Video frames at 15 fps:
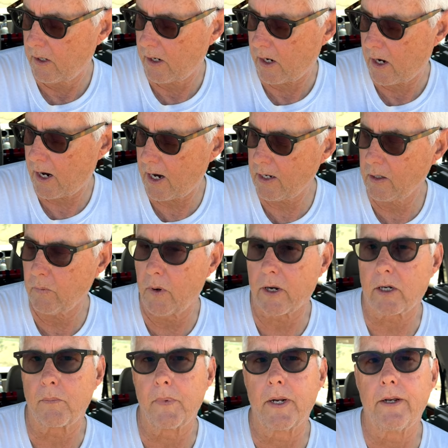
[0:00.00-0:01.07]
highly
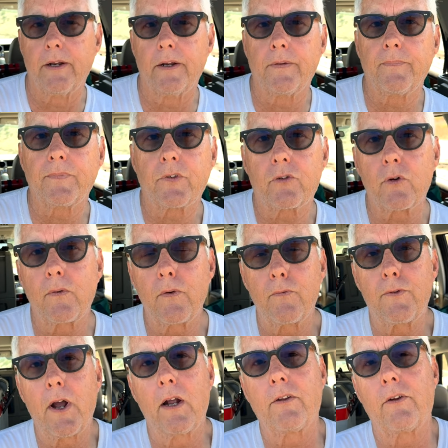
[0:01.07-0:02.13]
recommend it. So if you
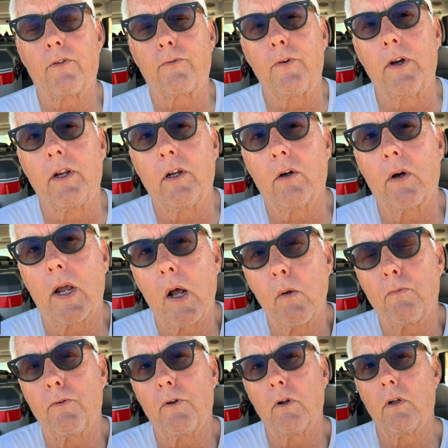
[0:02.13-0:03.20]
found this video
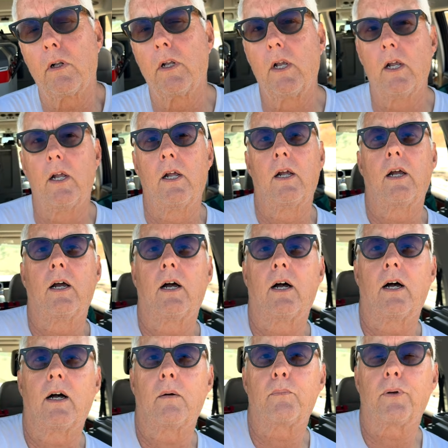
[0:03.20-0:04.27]
helpful,
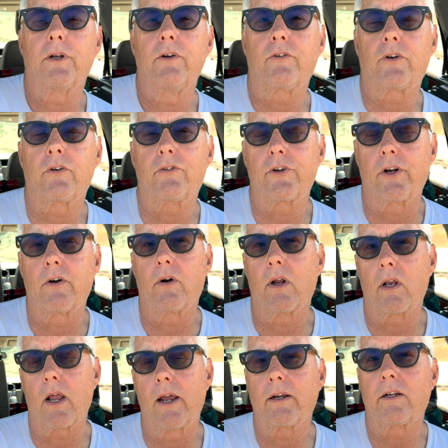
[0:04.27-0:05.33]
uh, please consider a
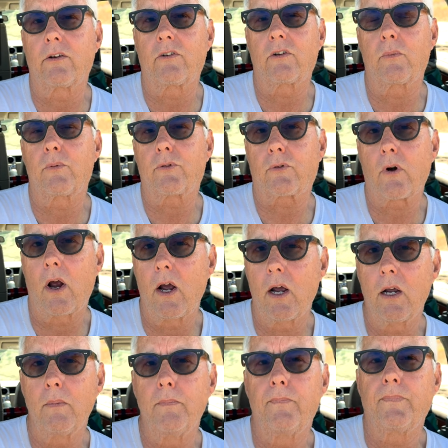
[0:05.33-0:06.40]
like and
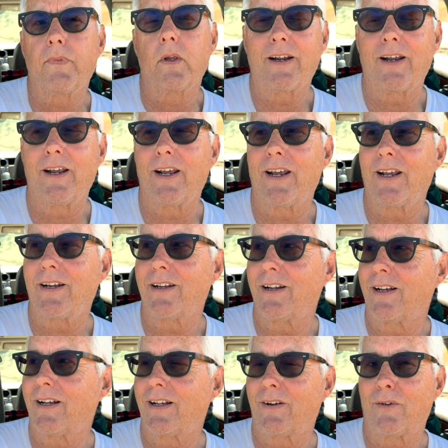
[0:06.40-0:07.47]
subscribe. And
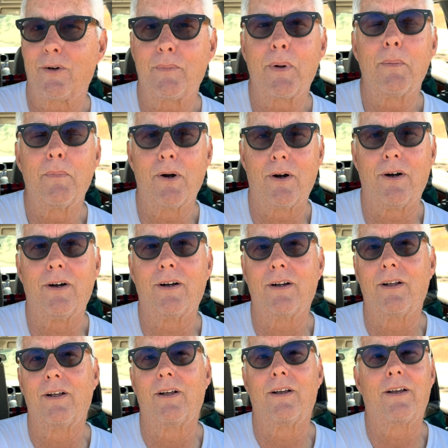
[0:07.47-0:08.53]
uh, remember,
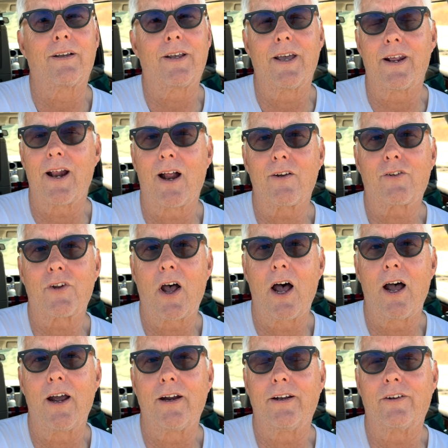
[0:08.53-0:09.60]
get
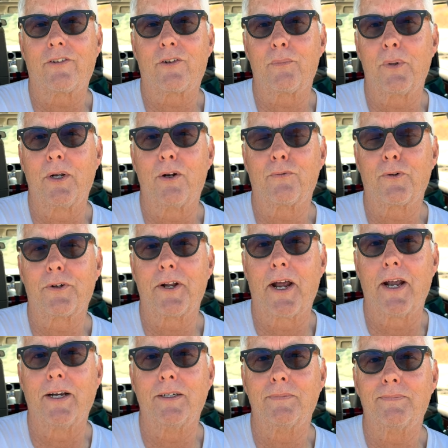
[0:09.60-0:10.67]
outside. It's a beautiful day.